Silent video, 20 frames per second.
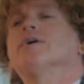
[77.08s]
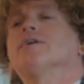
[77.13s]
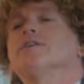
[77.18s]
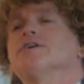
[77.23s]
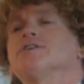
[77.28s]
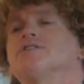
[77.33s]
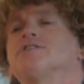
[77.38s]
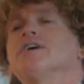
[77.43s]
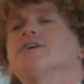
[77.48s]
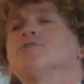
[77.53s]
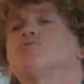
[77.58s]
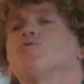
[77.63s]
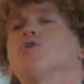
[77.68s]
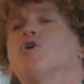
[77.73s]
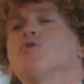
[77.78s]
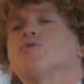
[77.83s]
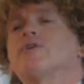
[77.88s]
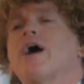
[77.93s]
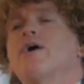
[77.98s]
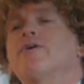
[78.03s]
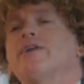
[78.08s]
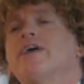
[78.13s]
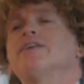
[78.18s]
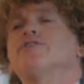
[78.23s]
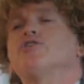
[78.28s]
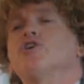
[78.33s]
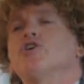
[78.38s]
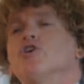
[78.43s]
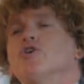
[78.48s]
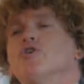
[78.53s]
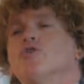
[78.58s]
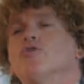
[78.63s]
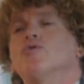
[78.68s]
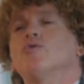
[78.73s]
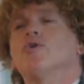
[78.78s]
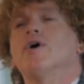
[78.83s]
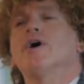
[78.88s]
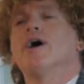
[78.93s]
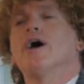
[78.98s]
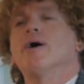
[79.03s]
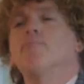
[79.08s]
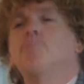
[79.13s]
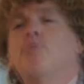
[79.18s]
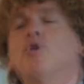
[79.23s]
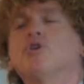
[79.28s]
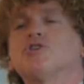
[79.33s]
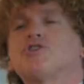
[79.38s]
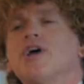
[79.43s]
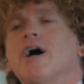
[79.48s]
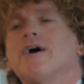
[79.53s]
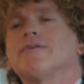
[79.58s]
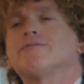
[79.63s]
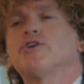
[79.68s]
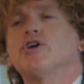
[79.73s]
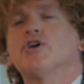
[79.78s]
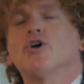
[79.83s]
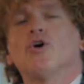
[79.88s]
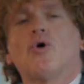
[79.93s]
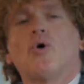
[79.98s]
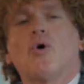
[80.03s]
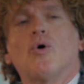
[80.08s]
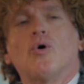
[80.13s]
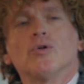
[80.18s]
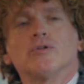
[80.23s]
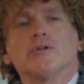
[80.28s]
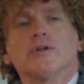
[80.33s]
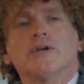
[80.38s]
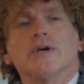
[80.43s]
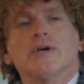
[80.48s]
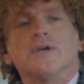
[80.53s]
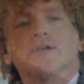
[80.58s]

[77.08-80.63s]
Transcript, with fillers: these seeds will go down into you and push out the old